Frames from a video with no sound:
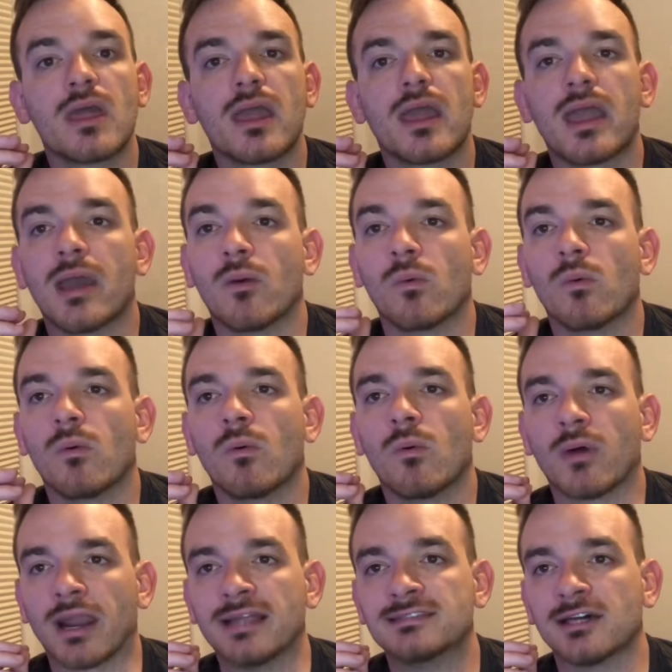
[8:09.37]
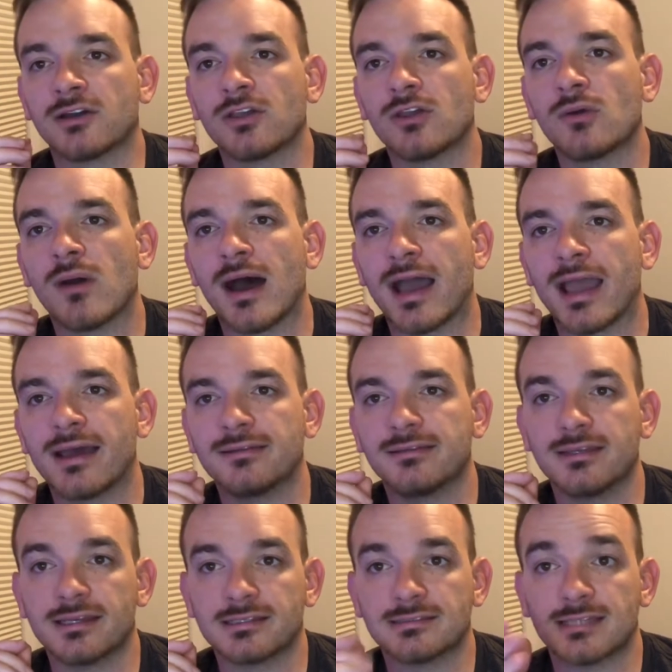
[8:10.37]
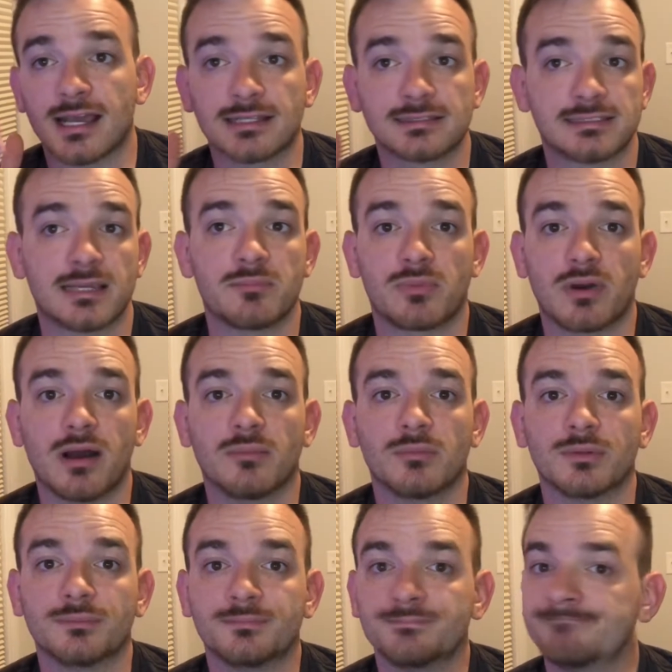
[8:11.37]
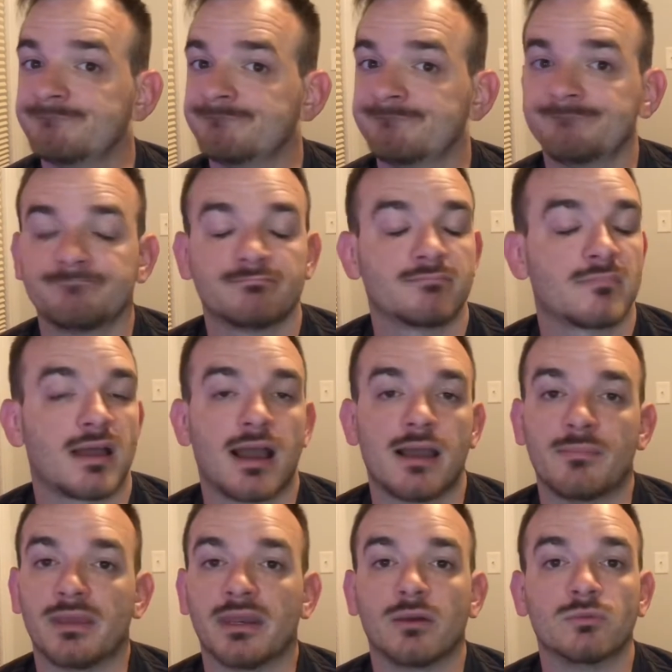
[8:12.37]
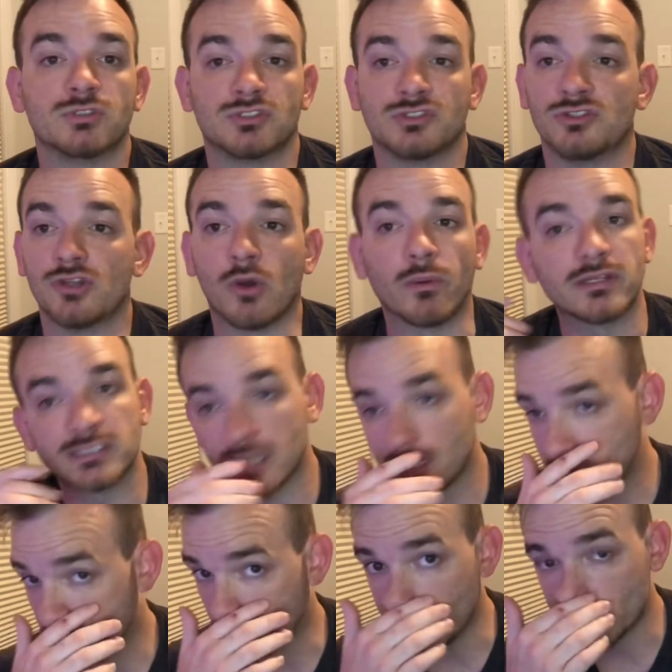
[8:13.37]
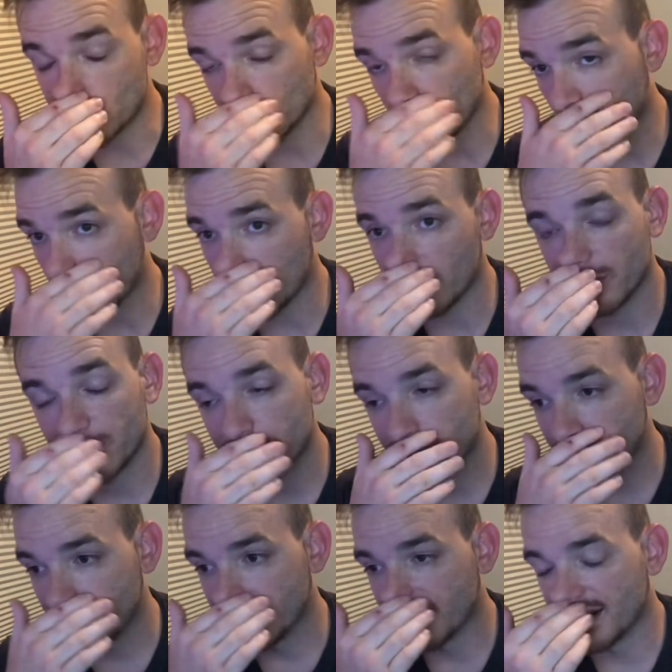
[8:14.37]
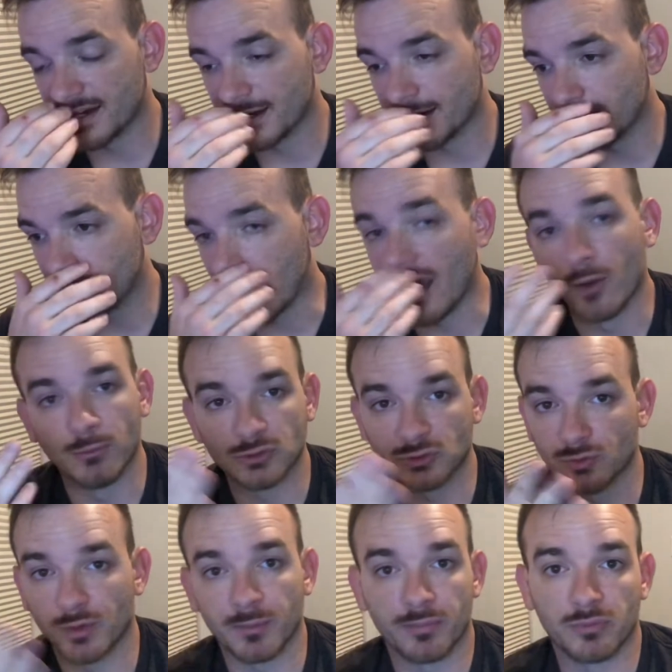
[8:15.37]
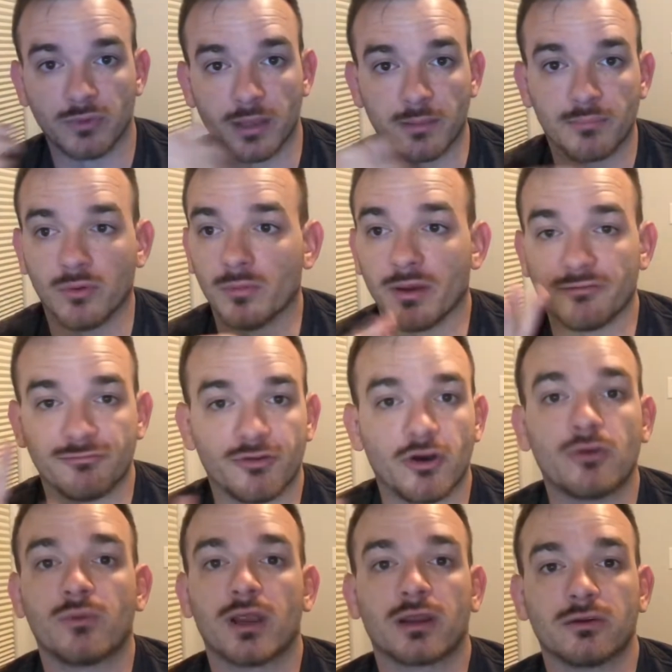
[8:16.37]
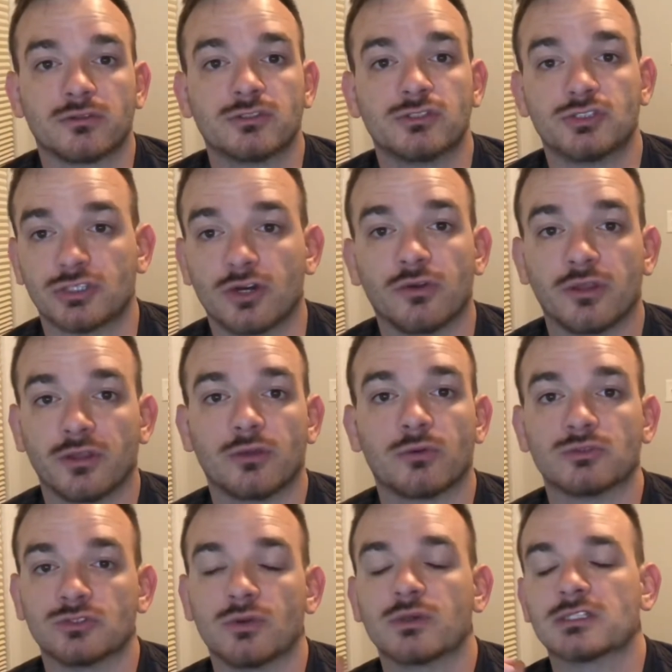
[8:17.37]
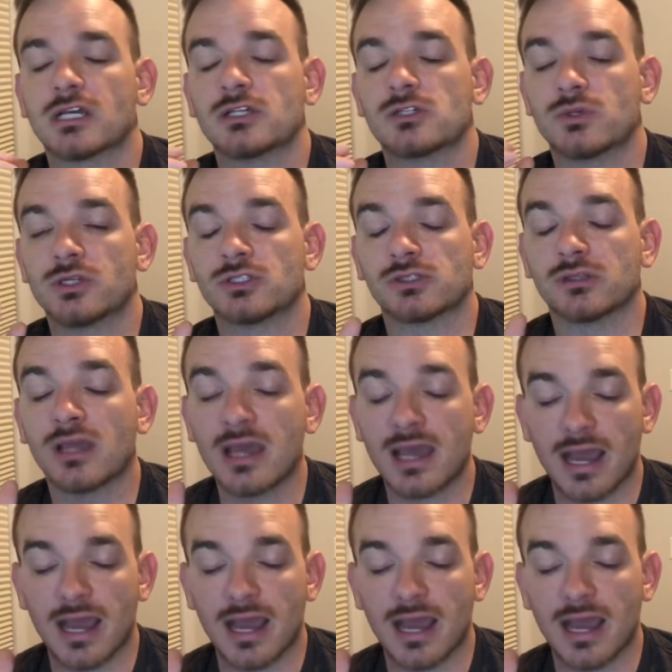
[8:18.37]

And when I tell you I had the exact same problem, I mean, it was no exaggeration, where I almost want to like pull my phone record to show that there was no exaggeration.